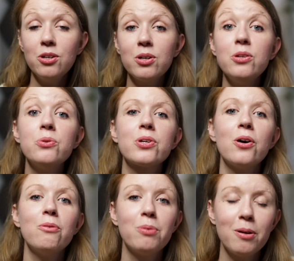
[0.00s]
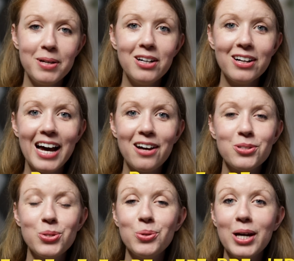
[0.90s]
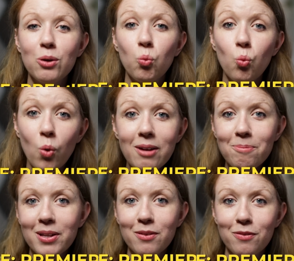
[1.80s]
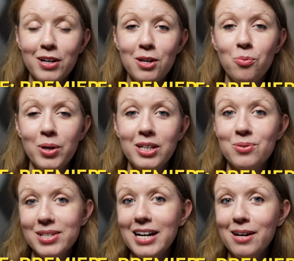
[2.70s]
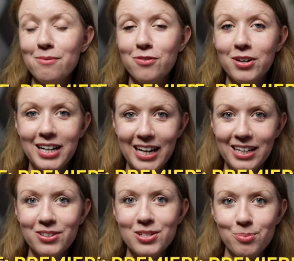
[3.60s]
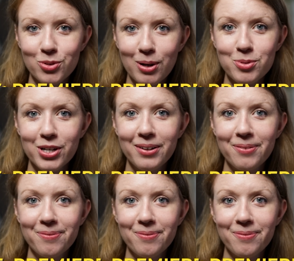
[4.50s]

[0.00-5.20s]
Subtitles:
and you can use code PremiereGal to get 1 month free when you sign up for an annual subscription.